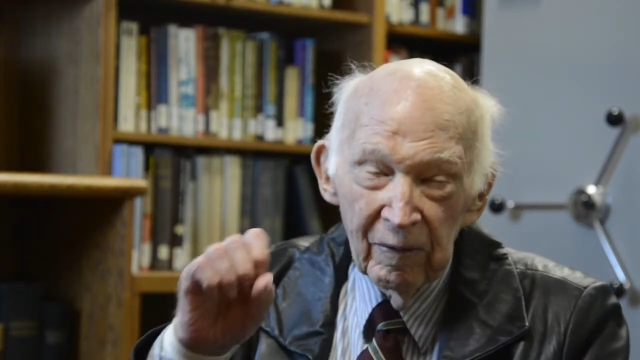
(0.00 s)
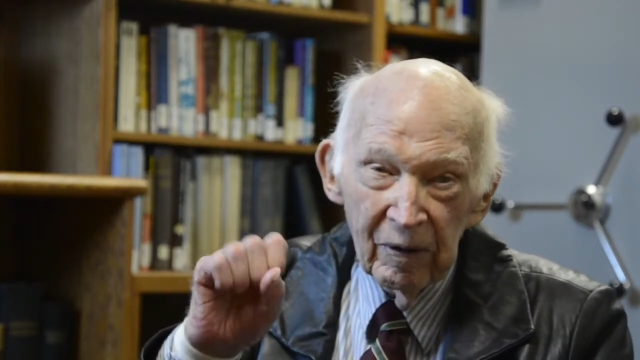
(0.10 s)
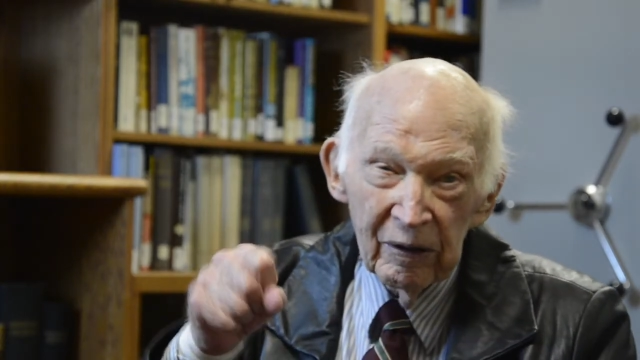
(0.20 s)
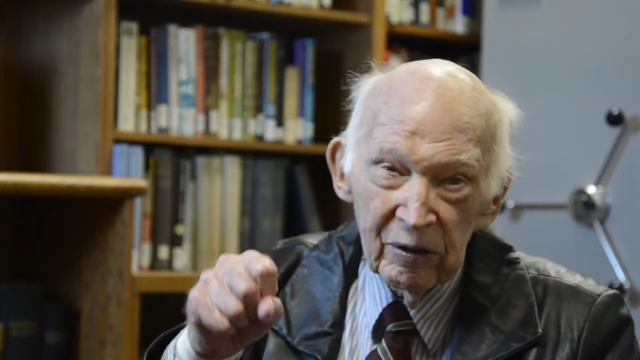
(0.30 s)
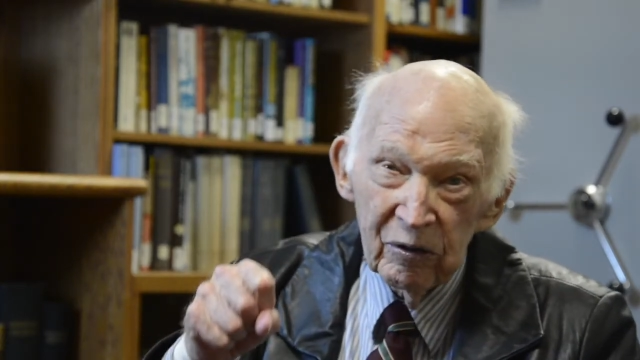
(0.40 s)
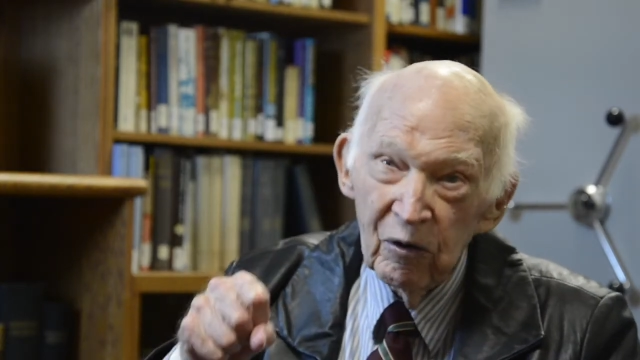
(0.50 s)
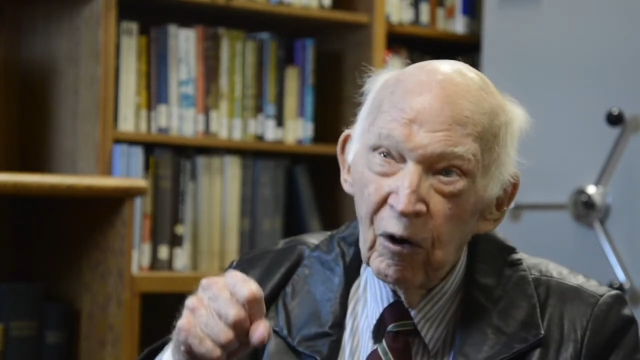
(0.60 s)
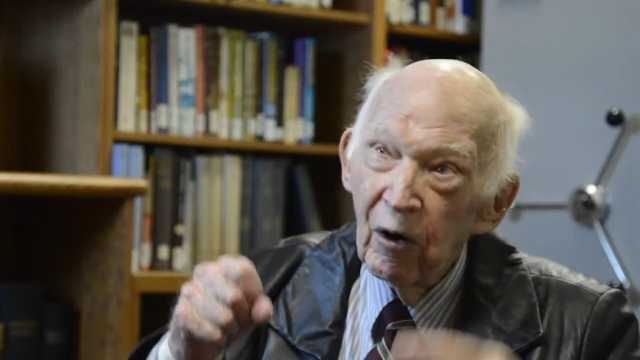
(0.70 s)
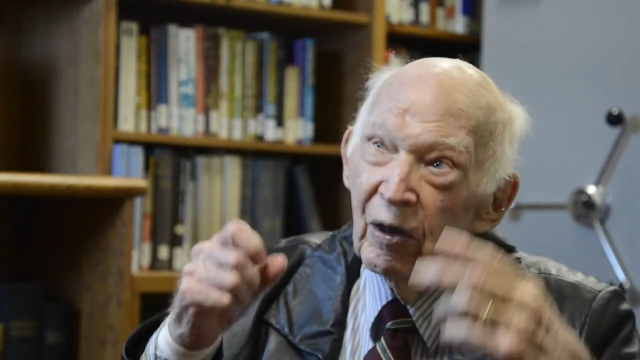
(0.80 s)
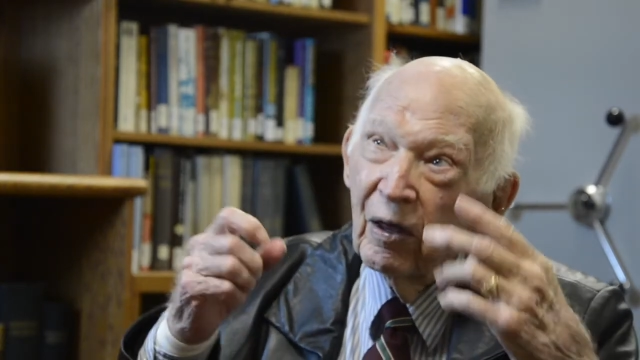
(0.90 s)
by the
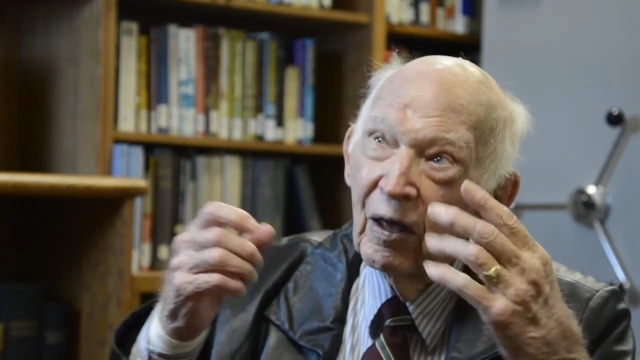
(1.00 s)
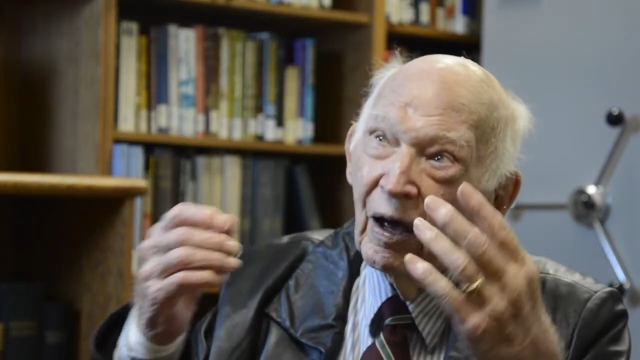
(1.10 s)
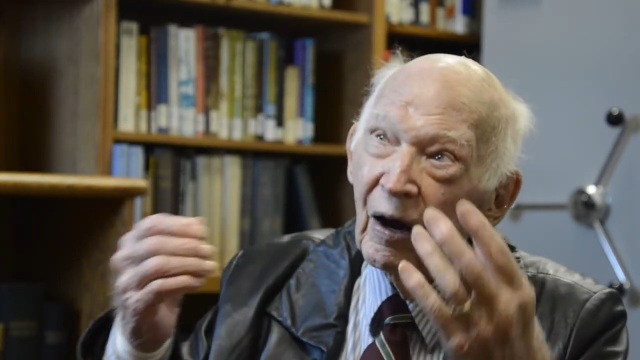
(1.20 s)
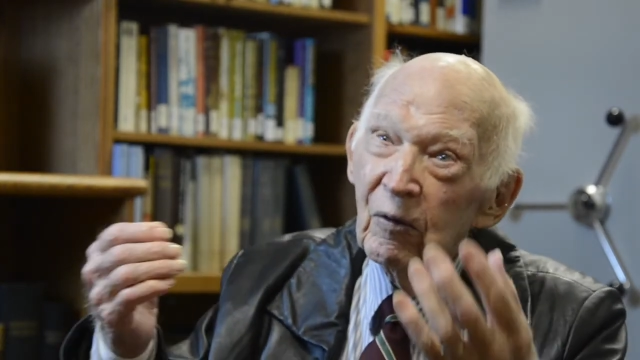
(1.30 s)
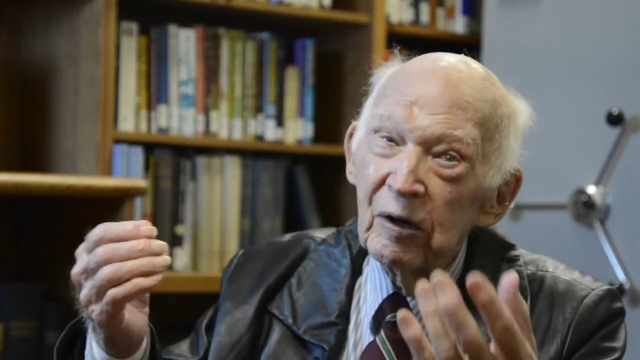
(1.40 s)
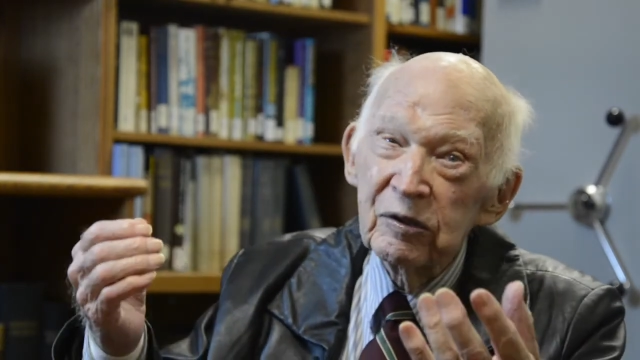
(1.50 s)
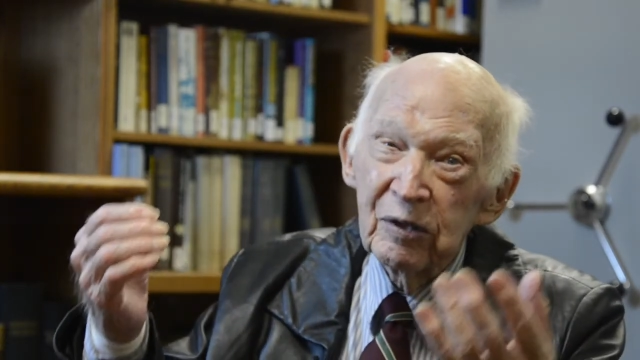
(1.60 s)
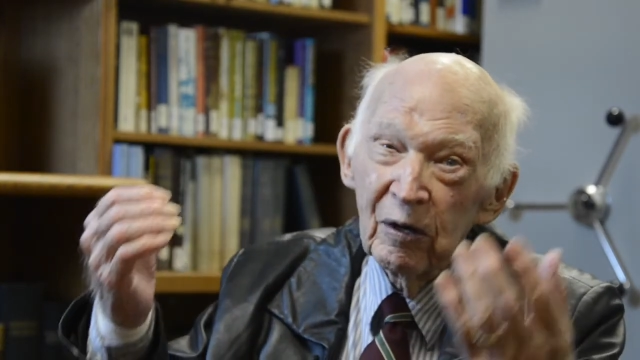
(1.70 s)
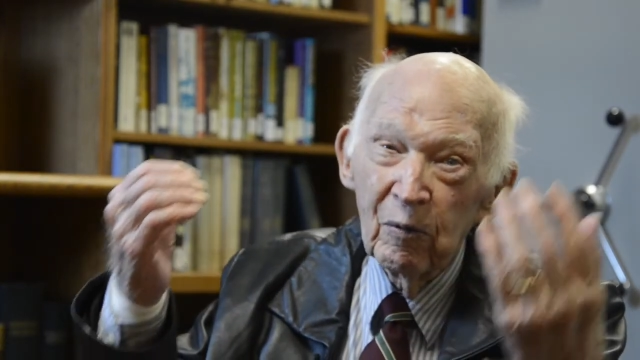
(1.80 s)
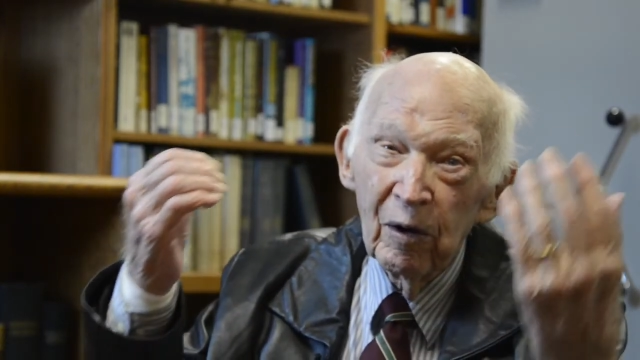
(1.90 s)
door and wait
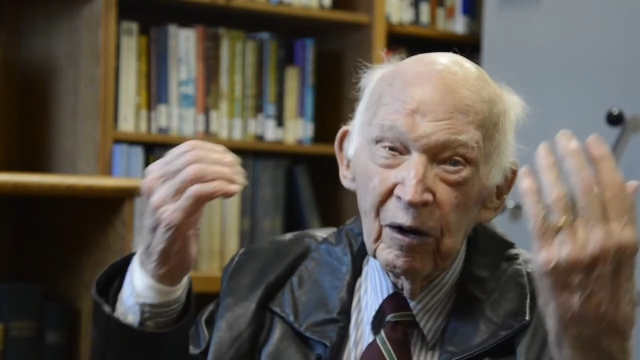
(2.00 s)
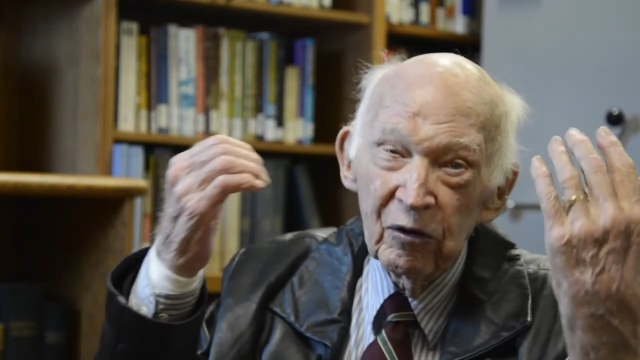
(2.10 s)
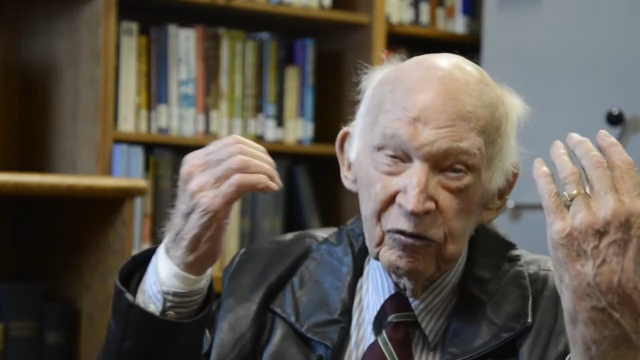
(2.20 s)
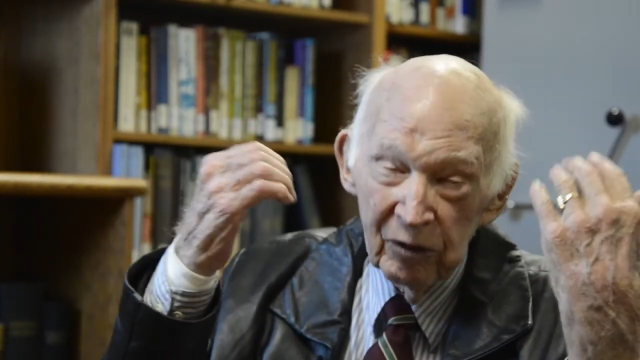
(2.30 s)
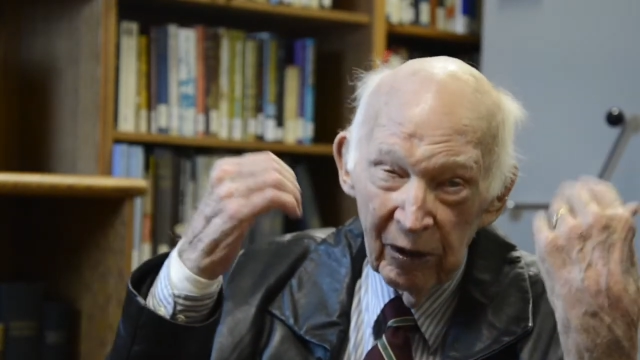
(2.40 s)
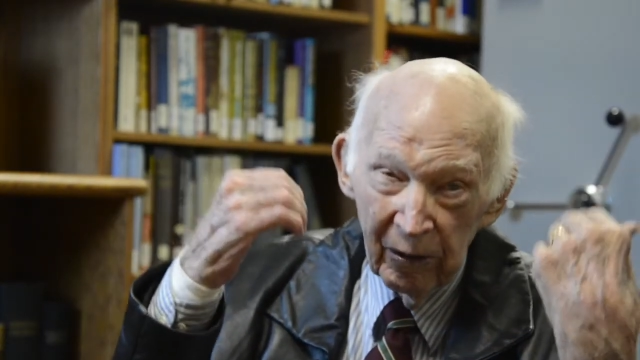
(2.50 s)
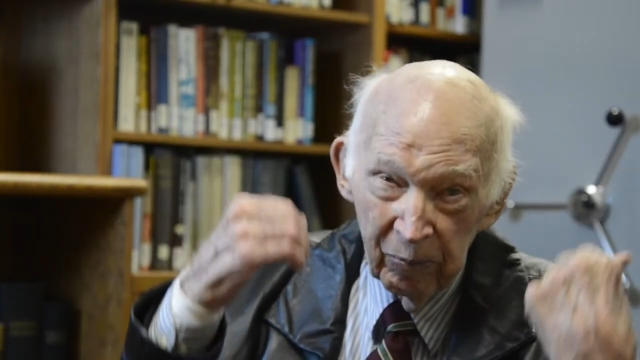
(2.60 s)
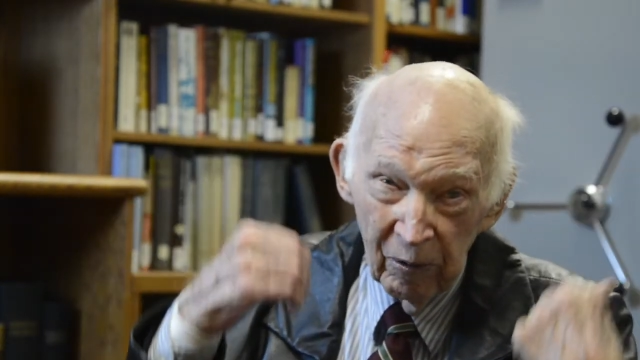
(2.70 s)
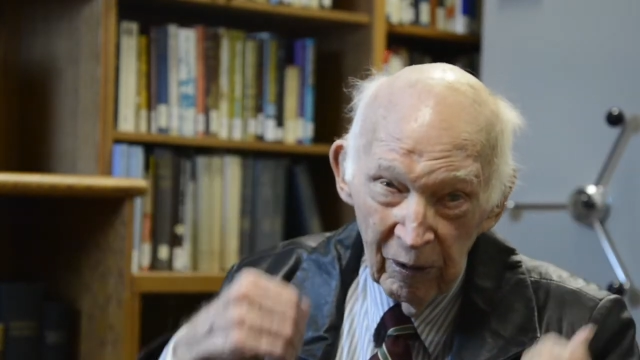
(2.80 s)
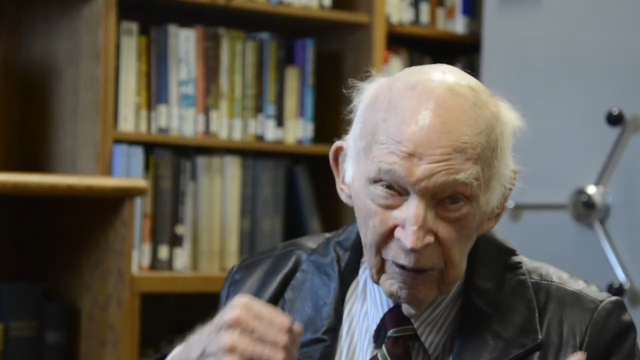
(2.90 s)
till the water started
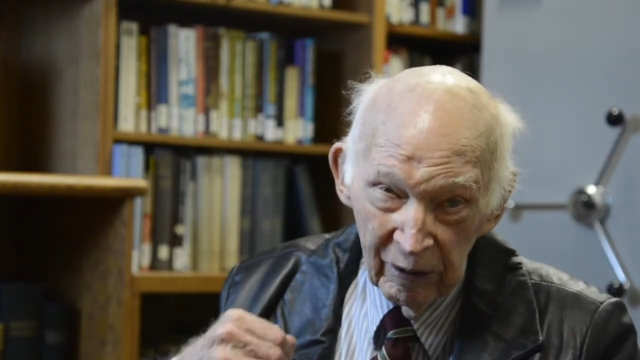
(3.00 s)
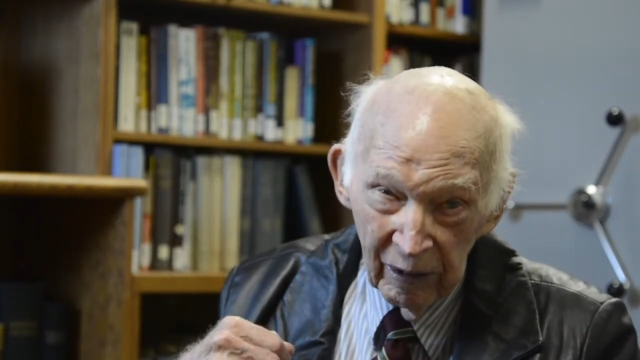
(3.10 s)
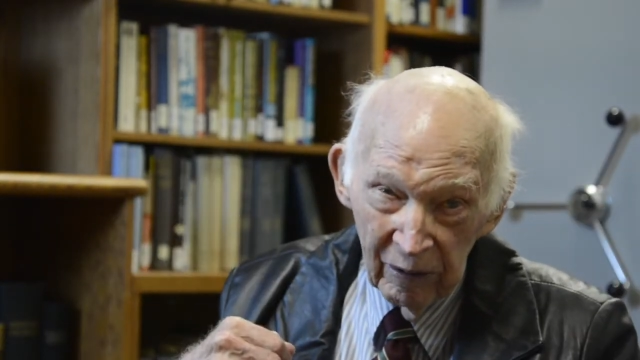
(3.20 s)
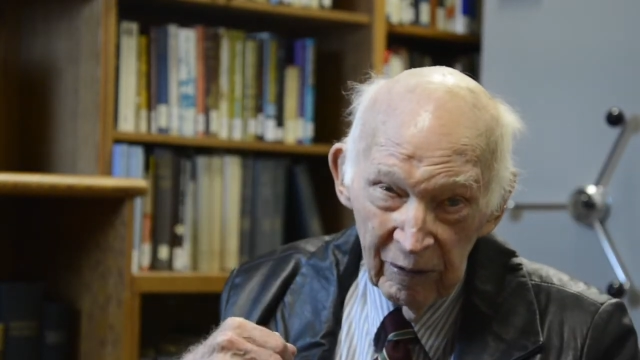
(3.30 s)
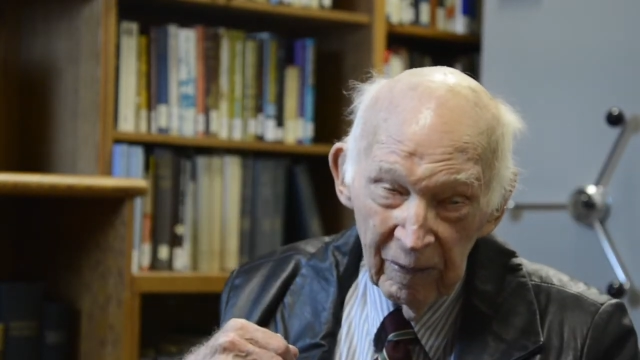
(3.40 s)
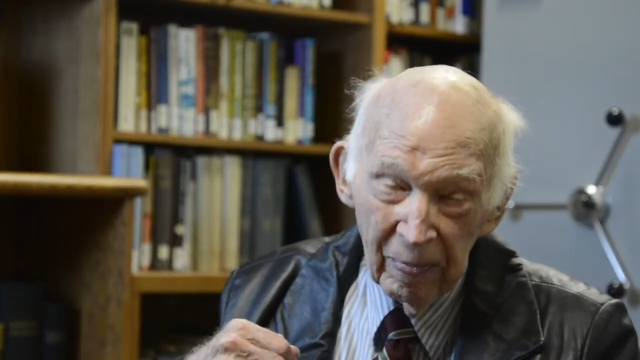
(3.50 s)
pouring down.